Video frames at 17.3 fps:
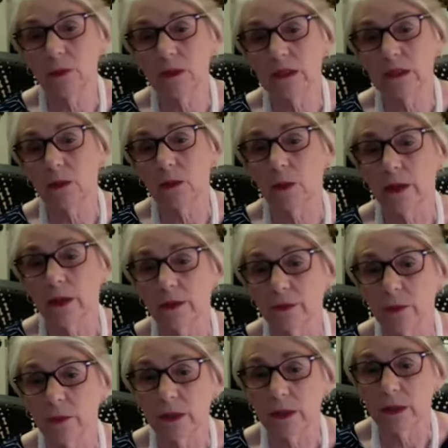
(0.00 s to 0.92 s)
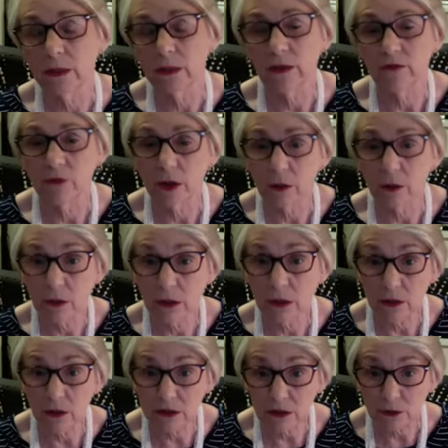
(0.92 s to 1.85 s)
deal with when they've not only
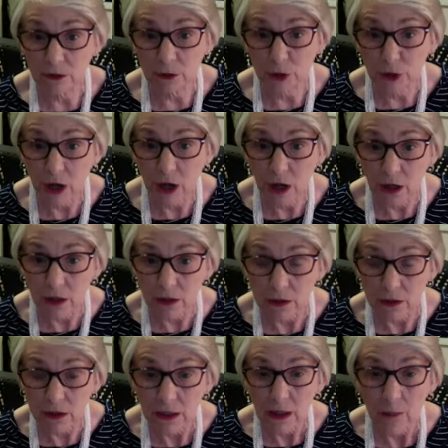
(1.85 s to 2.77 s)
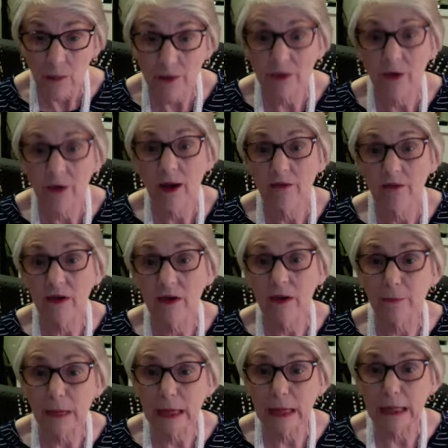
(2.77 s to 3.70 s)
lost their child, but they're having to
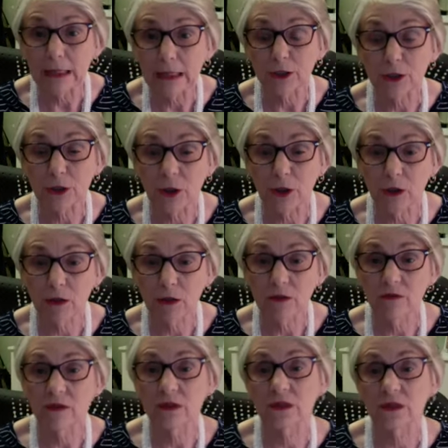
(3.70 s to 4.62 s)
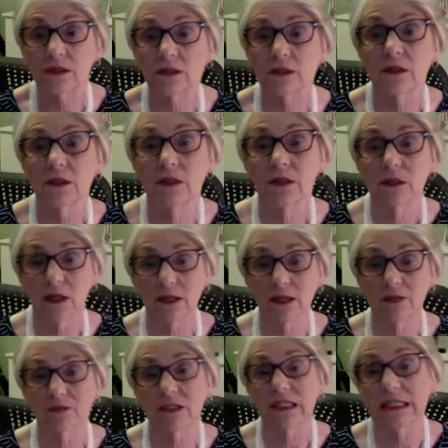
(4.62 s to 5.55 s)
manage all of this kind
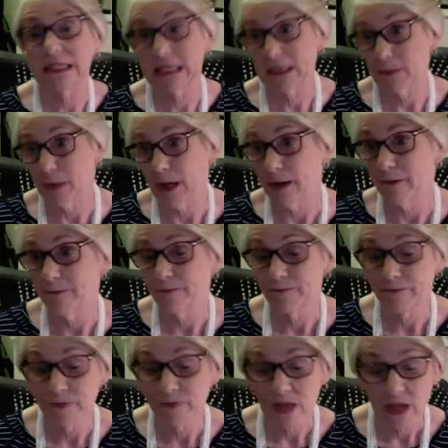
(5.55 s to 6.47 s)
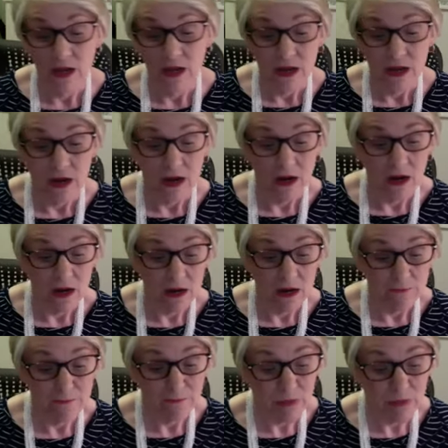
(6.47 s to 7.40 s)
of stigma.
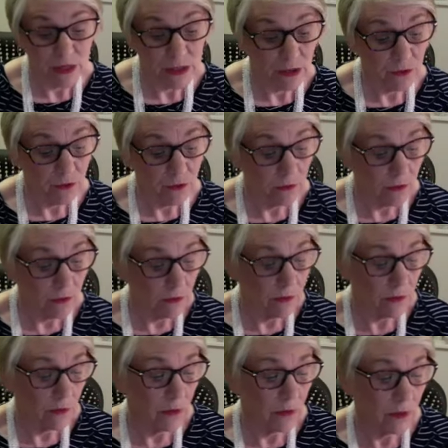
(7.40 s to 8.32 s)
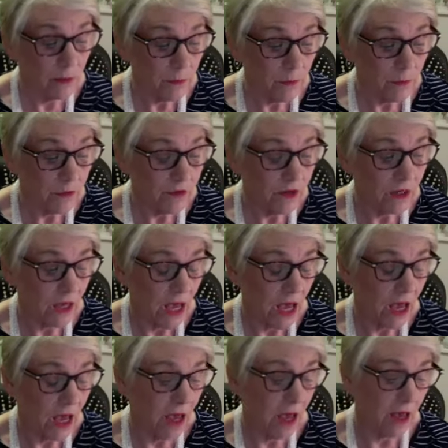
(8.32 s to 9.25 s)
So moving
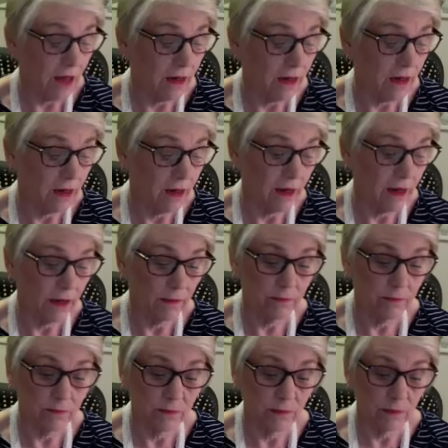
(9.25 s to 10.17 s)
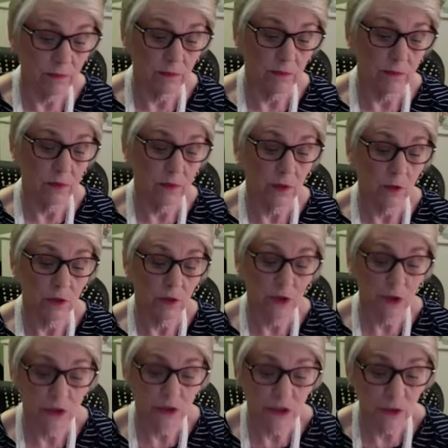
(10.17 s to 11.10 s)
ahead,
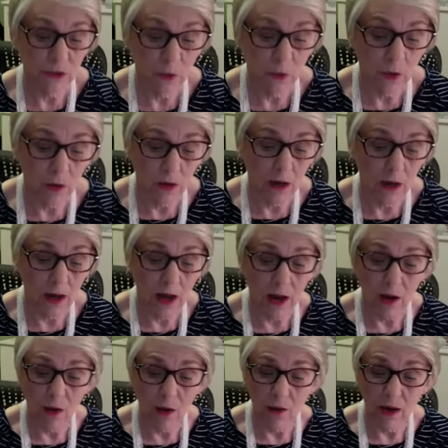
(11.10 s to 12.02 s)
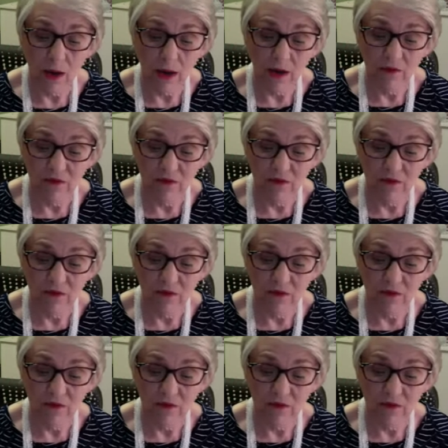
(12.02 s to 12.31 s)
question is, well, how have